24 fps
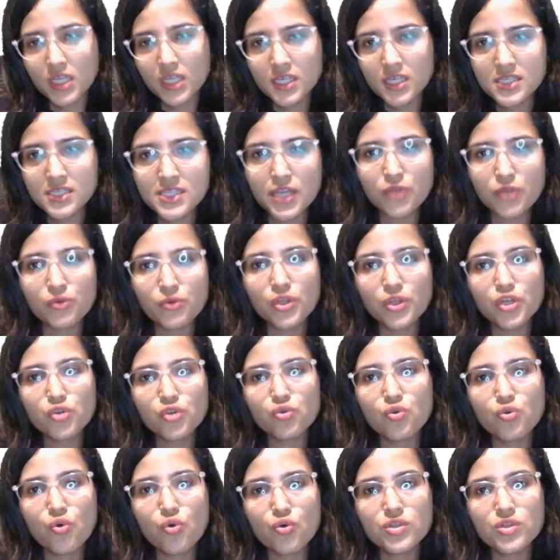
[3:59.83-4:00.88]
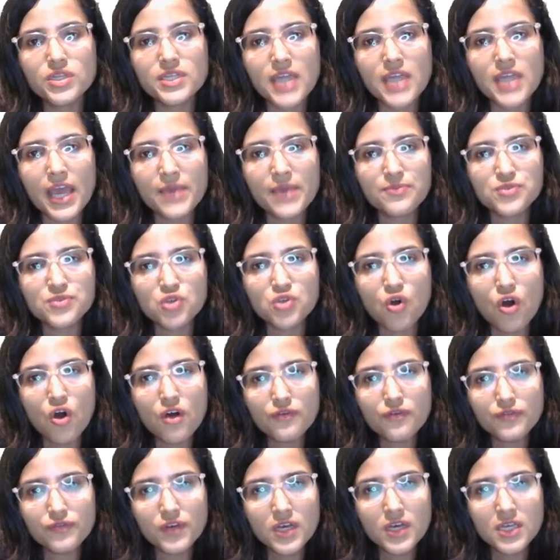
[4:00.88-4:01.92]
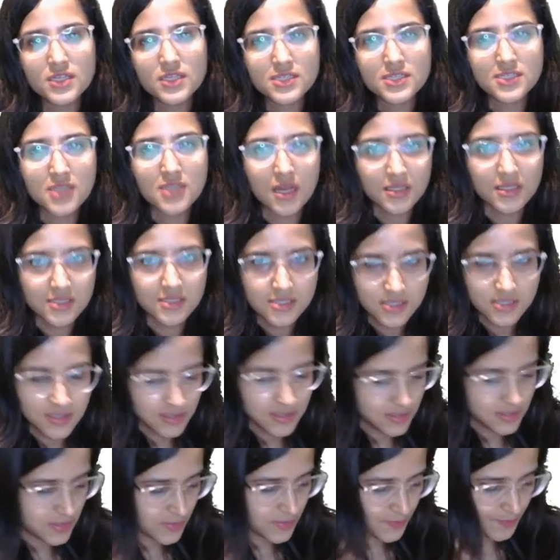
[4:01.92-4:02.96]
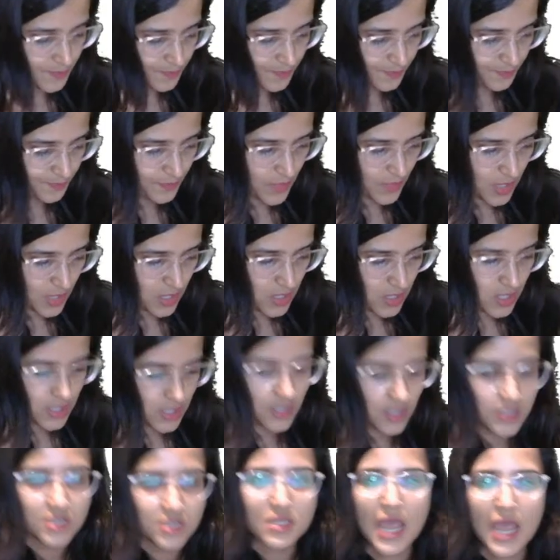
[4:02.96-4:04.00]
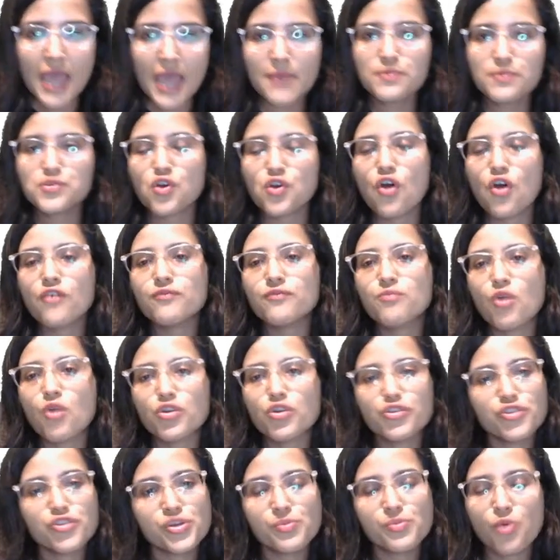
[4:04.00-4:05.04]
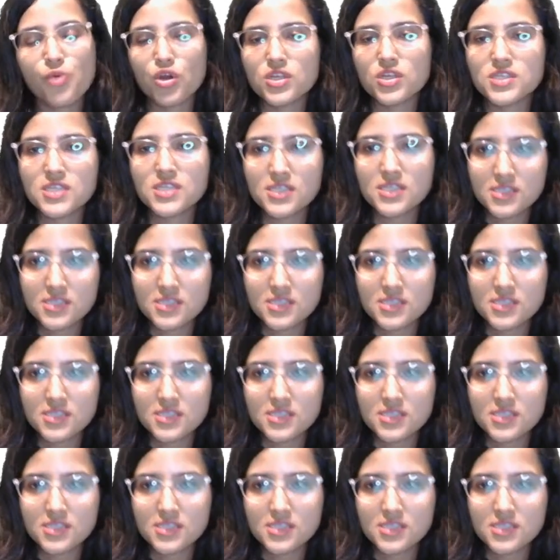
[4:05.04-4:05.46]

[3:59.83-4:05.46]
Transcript: is that you need to know the types of stances, the types of monetary policy